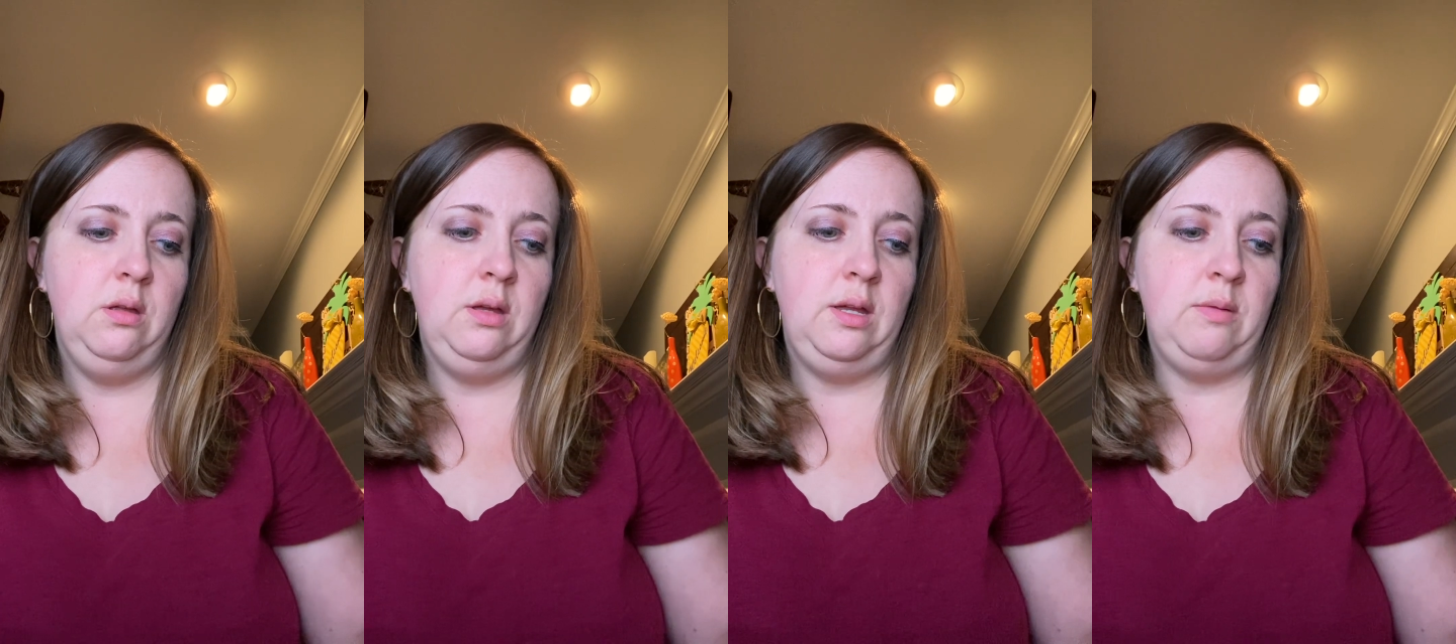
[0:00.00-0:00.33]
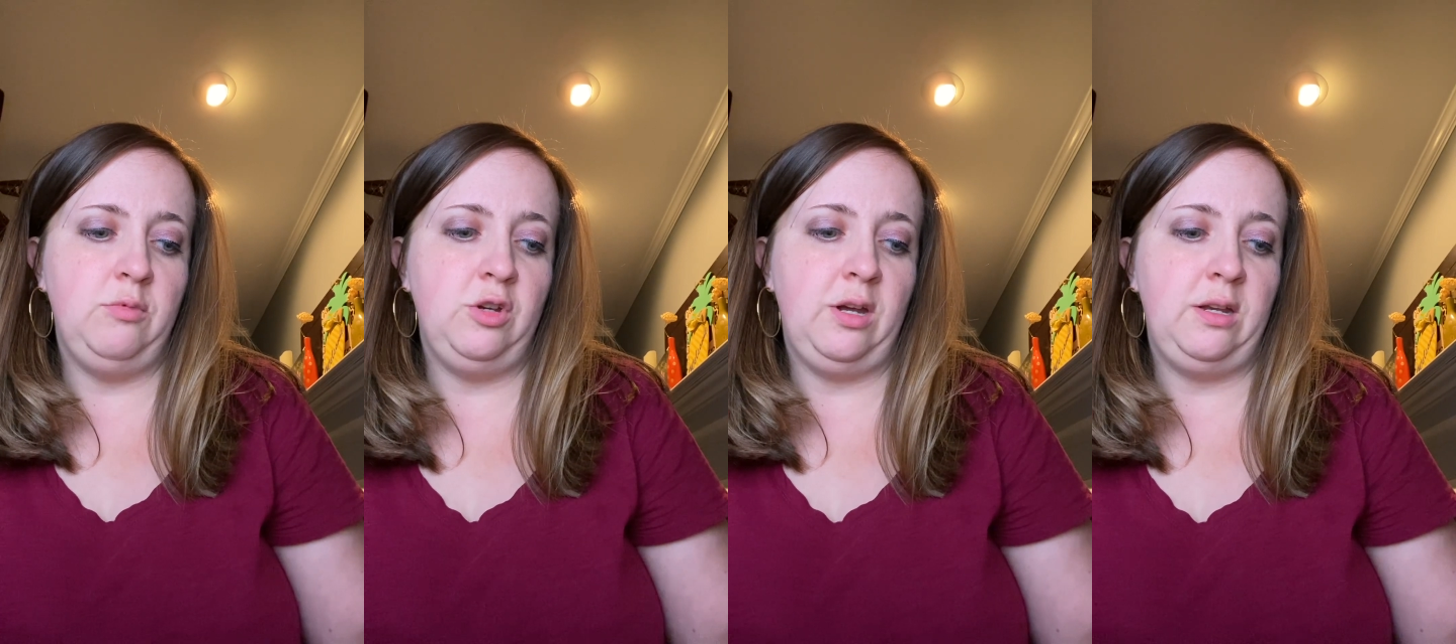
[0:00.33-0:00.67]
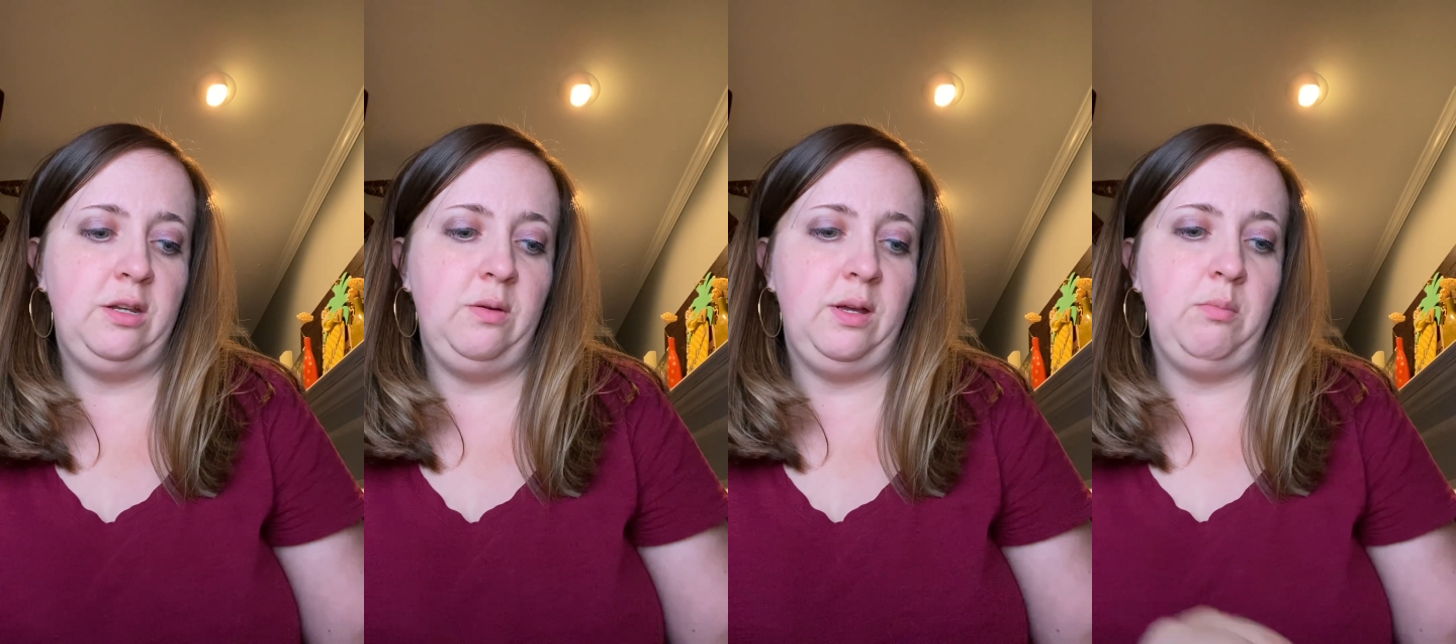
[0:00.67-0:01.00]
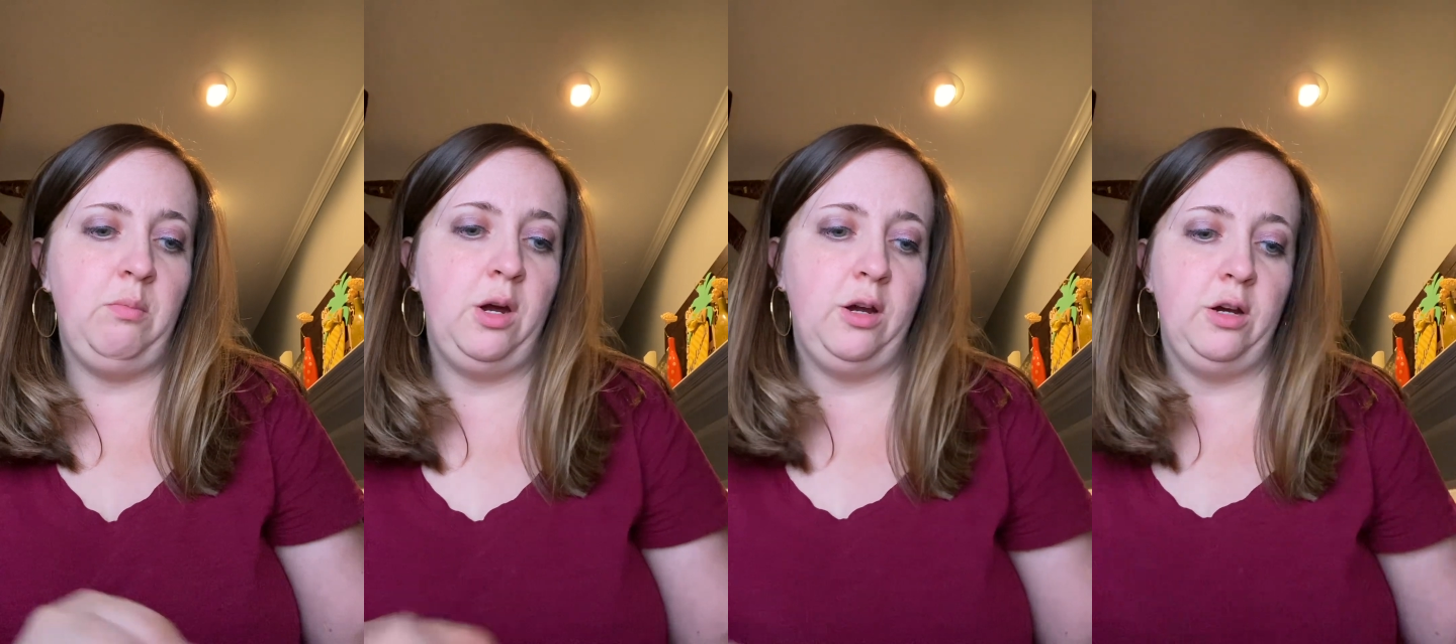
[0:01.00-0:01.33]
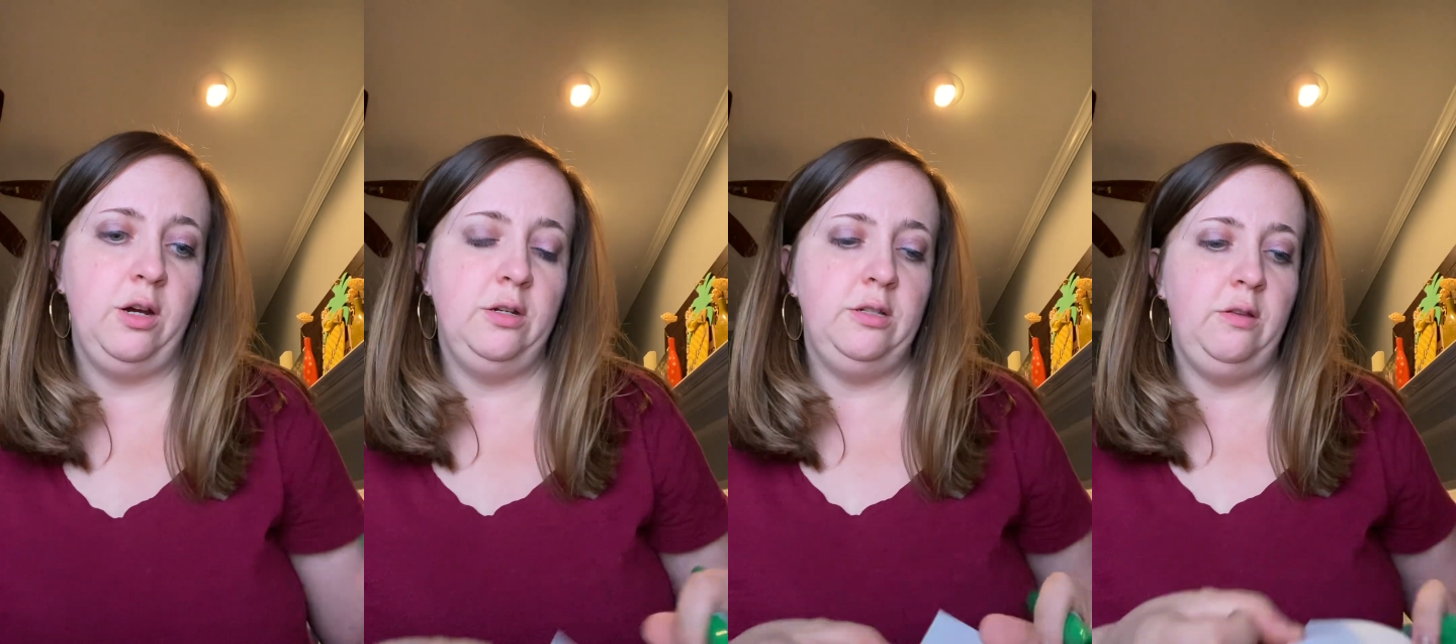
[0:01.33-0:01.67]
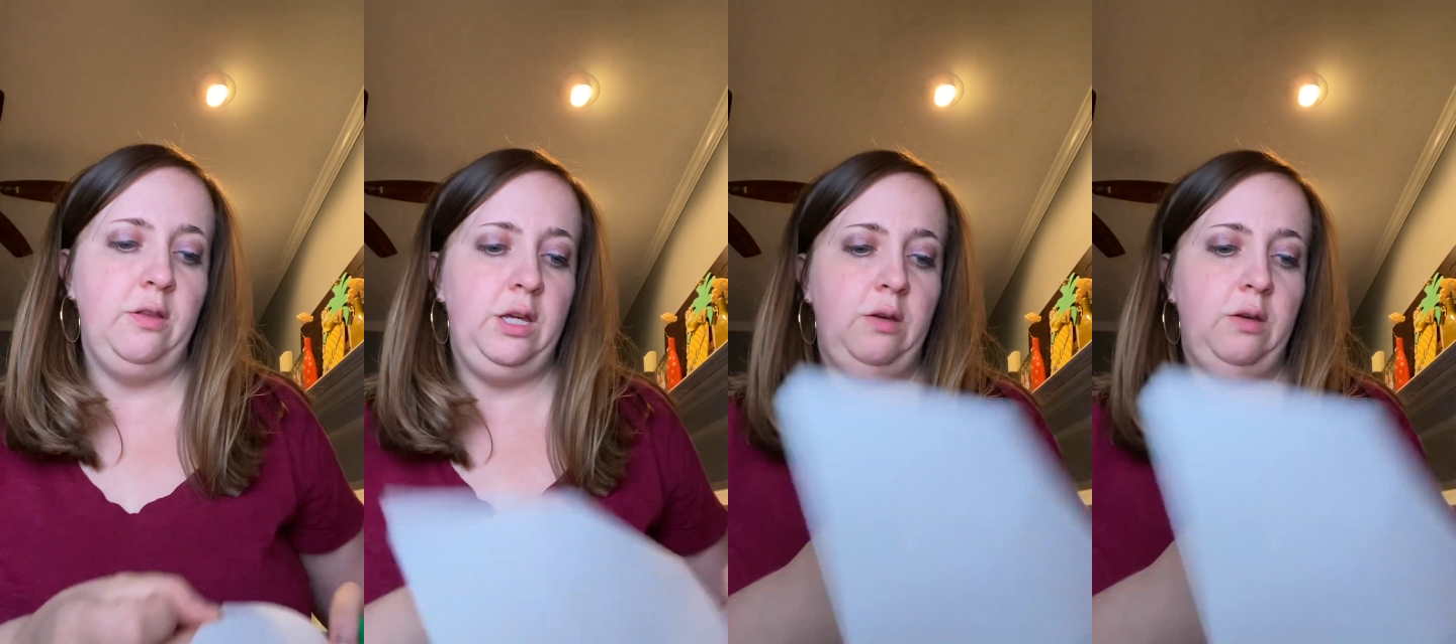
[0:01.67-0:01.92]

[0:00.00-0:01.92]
And I'm trying to do it in marker so that you